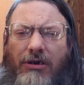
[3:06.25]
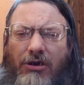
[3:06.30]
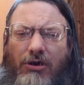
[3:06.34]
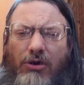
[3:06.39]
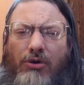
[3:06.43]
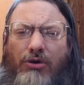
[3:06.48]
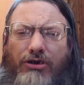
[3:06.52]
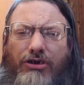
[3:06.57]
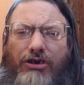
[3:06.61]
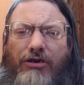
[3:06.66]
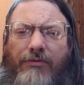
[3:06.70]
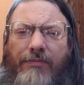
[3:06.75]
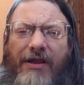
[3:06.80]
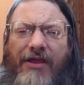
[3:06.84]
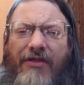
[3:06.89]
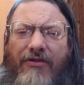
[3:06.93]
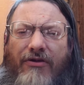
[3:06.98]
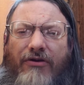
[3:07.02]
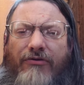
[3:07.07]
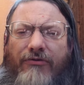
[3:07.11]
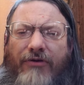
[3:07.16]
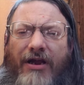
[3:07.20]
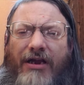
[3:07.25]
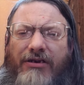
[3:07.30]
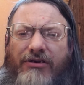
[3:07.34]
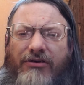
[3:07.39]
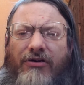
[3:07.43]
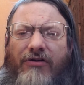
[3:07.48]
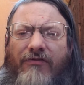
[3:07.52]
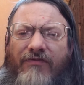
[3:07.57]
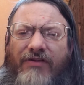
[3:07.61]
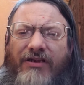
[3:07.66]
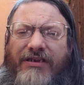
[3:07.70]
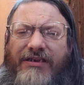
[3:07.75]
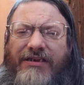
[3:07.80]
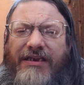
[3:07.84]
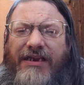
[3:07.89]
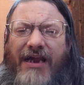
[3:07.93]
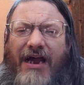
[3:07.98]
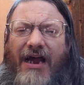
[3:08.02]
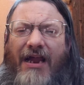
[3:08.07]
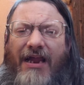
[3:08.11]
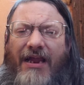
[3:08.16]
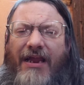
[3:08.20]
Who should be the director of the
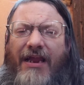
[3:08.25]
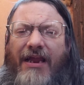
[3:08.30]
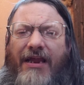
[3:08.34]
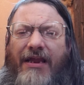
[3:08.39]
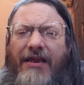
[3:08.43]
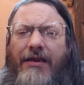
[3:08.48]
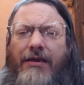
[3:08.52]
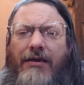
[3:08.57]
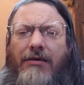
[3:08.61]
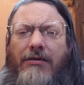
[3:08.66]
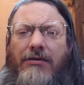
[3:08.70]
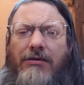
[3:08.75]
CIA?